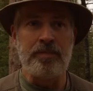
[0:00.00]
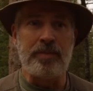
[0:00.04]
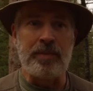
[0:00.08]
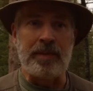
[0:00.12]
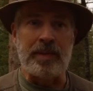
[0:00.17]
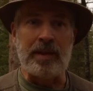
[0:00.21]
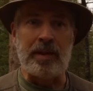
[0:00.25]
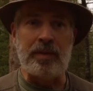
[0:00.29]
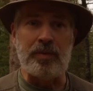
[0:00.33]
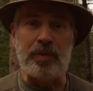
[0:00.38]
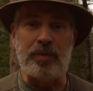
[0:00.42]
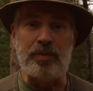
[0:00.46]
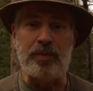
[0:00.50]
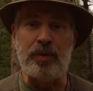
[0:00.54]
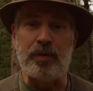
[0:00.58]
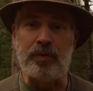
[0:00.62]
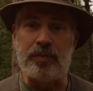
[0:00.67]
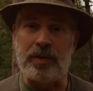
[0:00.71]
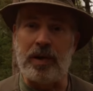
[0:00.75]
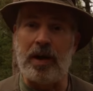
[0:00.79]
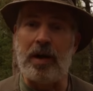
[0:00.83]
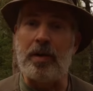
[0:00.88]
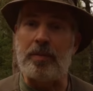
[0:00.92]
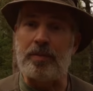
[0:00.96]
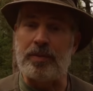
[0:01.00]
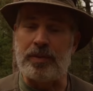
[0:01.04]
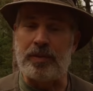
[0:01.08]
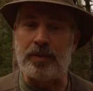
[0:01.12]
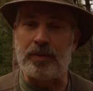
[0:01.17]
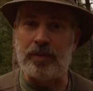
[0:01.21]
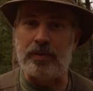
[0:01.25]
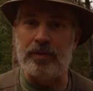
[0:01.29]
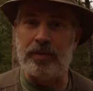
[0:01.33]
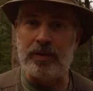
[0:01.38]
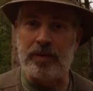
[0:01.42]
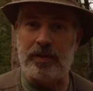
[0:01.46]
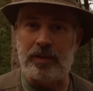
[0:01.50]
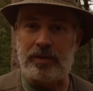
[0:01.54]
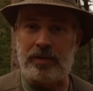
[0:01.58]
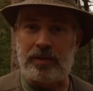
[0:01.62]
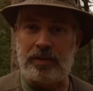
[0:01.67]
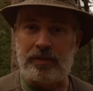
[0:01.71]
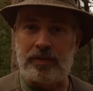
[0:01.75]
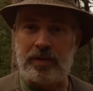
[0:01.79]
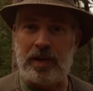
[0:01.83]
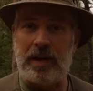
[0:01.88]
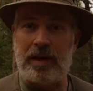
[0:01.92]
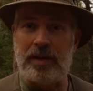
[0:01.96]
And then we moved up to a village
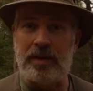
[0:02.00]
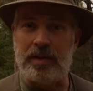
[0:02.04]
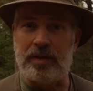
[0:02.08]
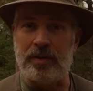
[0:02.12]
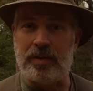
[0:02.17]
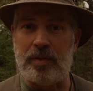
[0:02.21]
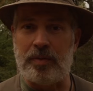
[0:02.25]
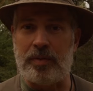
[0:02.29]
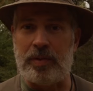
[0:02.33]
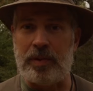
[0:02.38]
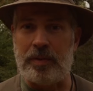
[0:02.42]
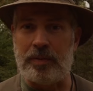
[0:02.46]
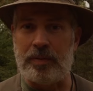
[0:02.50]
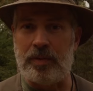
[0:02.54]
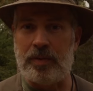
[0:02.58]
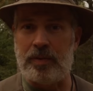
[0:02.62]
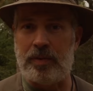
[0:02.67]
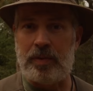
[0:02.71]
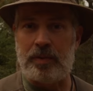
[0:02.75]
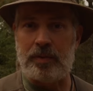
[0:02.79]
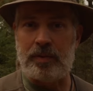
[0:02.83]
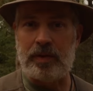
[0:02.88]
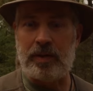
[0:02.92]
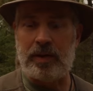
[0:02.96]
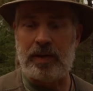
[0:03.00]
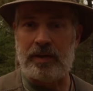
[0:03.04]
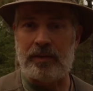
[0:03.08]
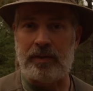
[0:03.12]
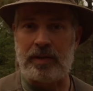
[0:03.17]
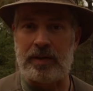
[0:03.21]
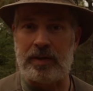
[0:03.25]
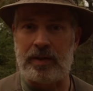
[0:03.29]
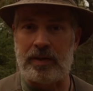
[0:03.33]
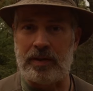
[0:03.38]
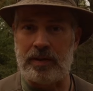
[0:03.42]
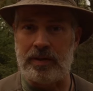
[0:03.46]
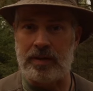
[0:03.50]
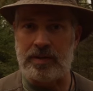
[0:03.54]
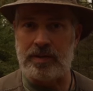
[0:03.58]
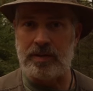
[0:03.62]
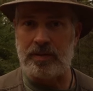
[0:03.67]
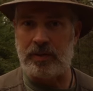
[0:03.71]
of 900 people when we were having kids,